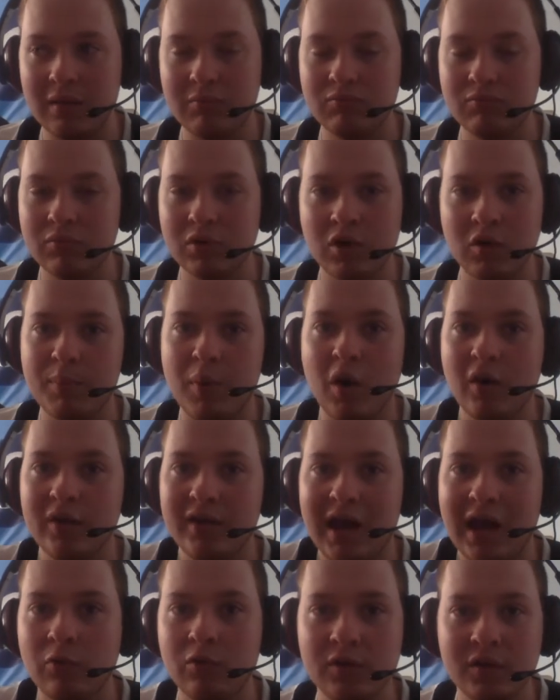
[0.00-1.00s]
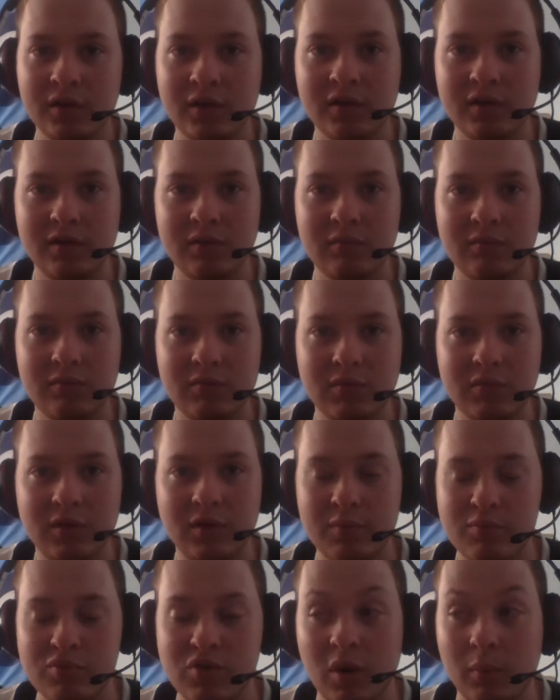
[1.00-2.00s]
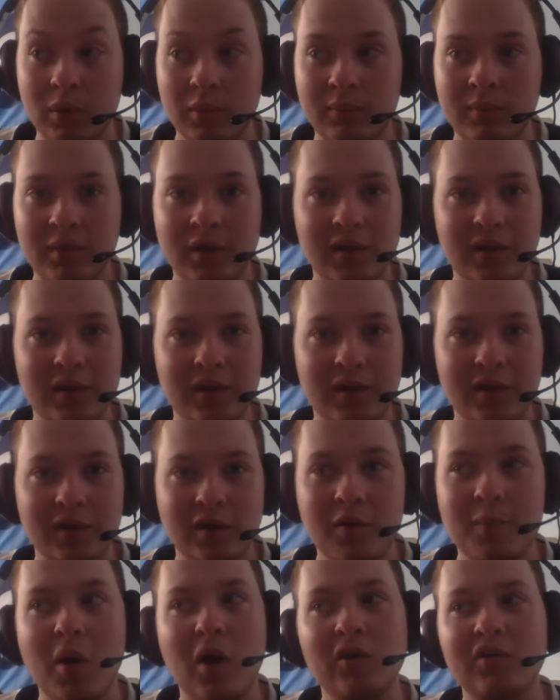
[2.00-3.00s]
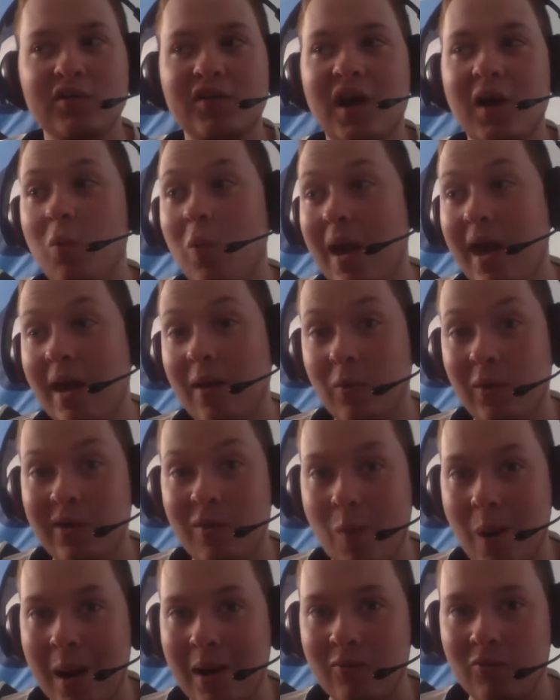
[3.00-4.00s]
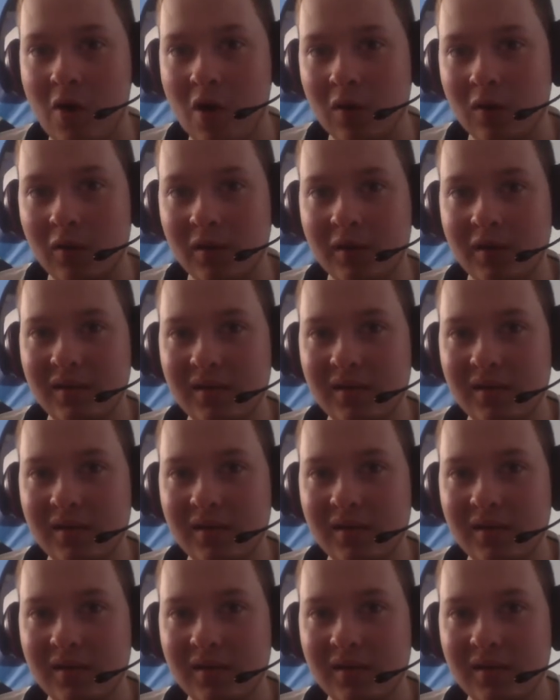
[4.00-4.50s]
could point out the problem. You could point out where we went wrong.